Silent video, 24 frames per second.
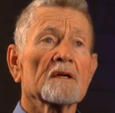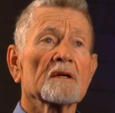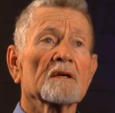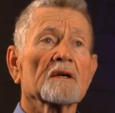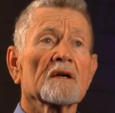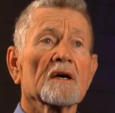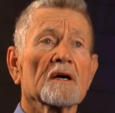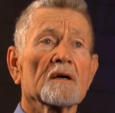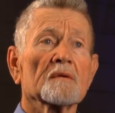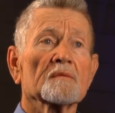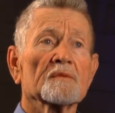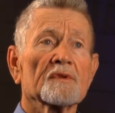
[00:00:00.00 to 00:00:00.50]

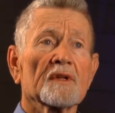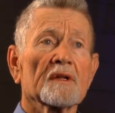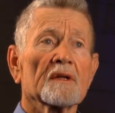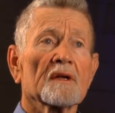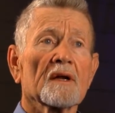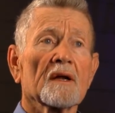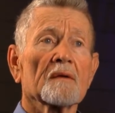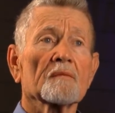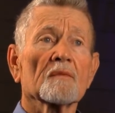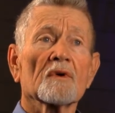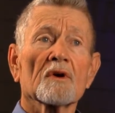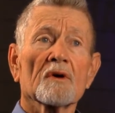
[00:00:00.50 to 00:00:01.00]
income
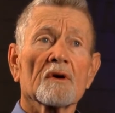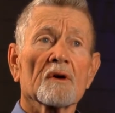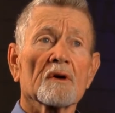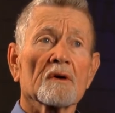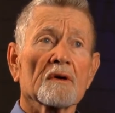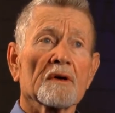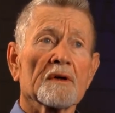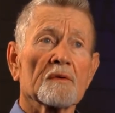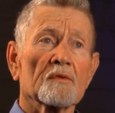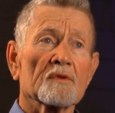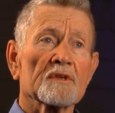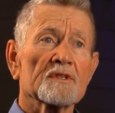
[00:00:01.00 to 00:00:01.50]
that I'm
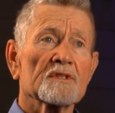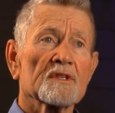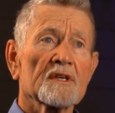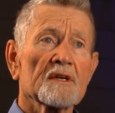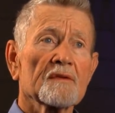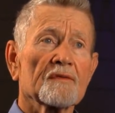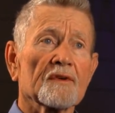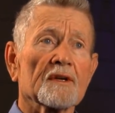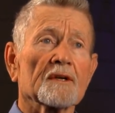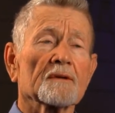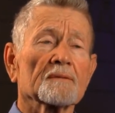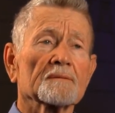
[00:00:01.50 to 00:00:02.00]
currently
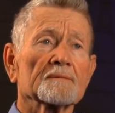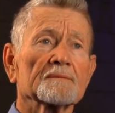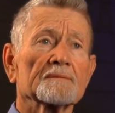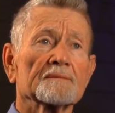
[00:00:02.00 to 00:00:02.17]
receiving.